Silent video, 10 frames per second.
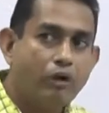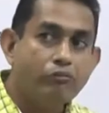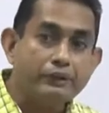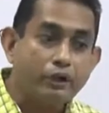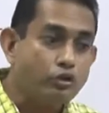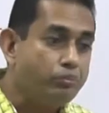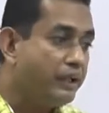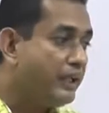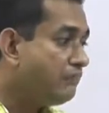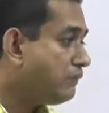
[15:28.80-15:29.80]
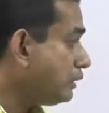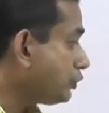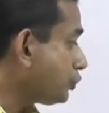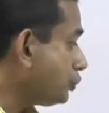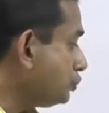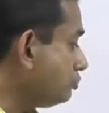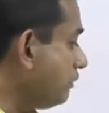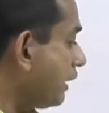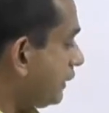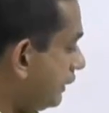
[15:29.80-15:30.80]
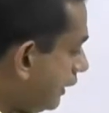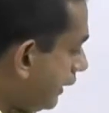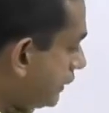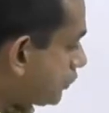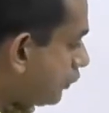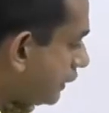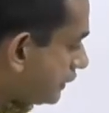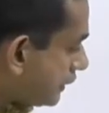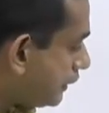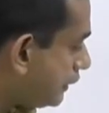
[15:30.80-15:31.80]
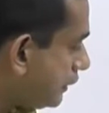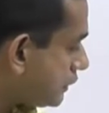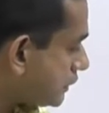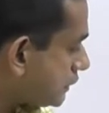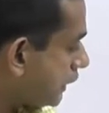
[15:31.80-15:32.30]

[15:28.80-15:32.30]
without being able to realize what conditions